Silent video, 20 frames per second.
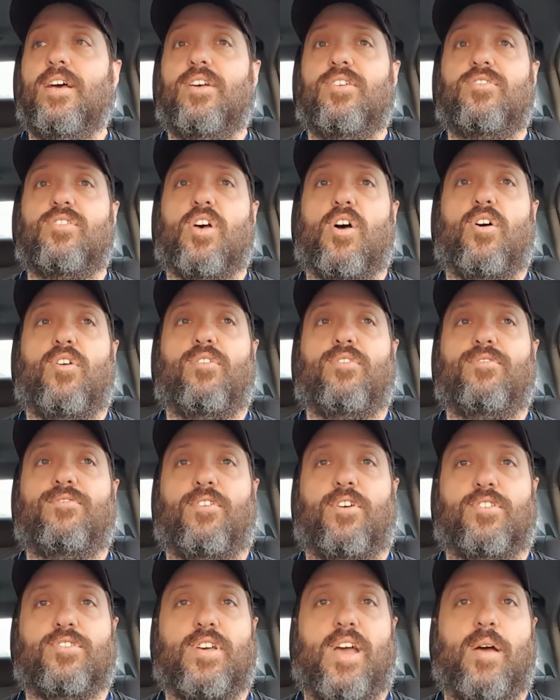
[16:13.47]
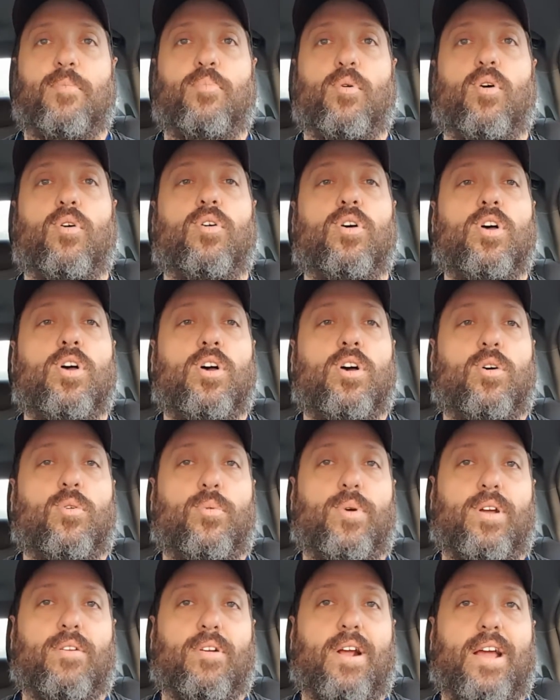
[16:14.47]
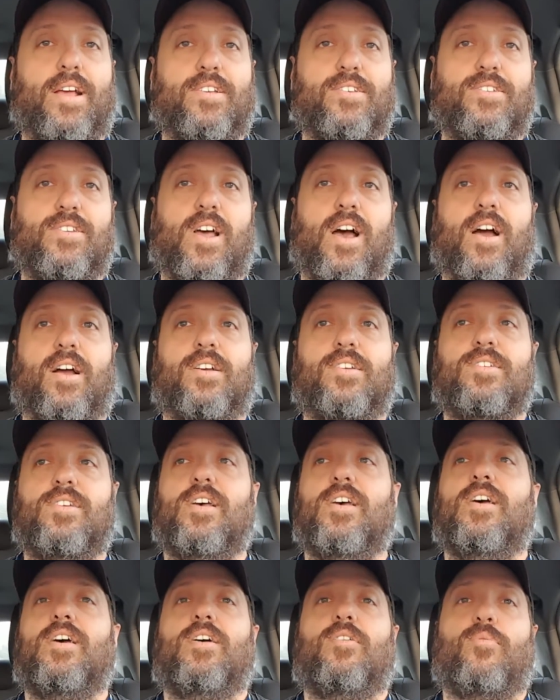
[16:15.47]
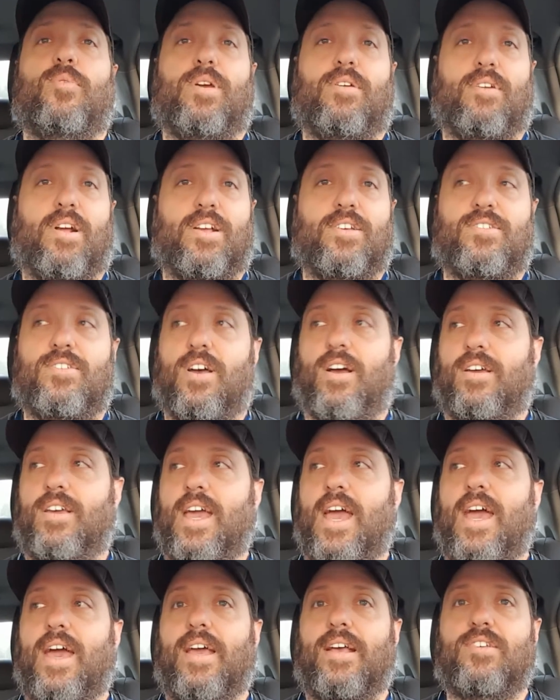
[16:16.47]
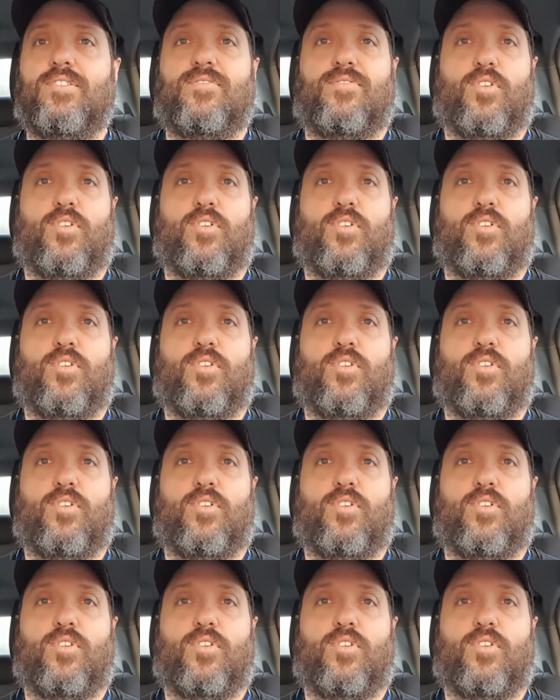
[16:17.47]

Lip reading: So for example, we raise ducks, we raise duck eggs.